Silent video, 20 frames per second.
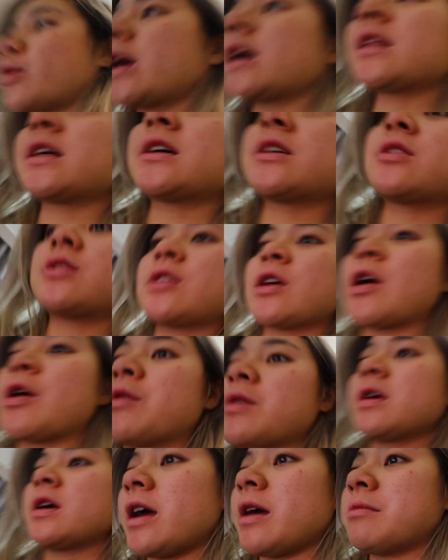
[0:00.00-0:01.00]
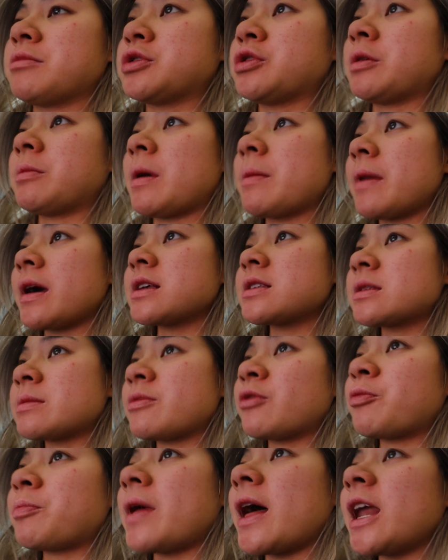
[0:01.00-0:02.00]
the whitelist. So I am doing my best
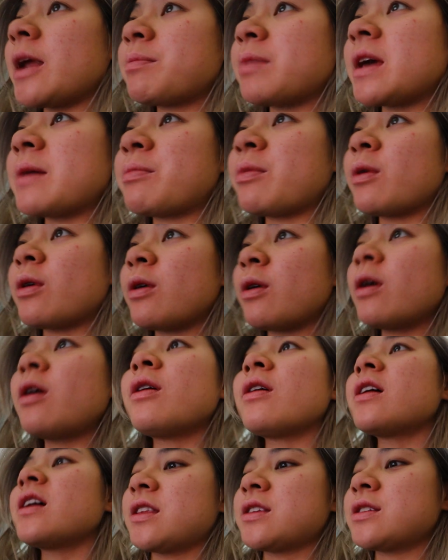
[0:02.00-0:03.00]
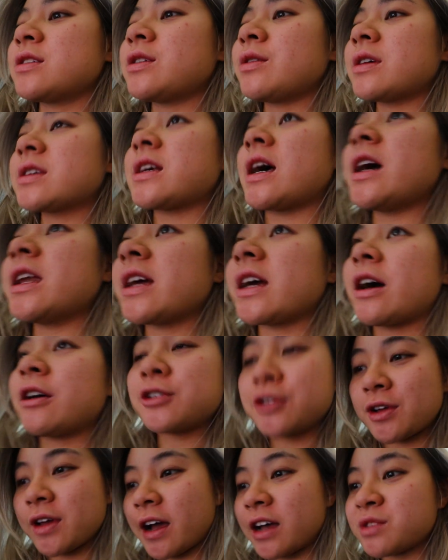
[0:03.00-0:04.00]
to reply to people. This is so exciting.
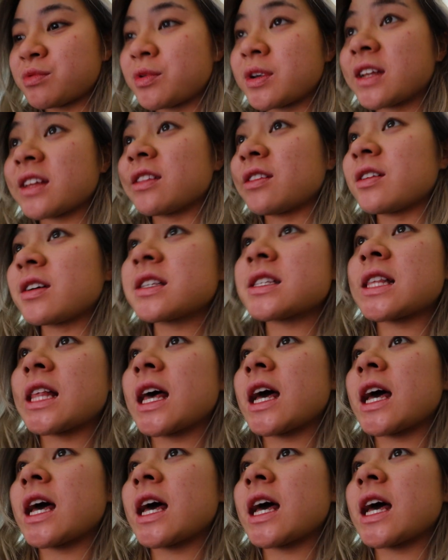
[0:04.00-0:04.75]
I'll show you guys what it looks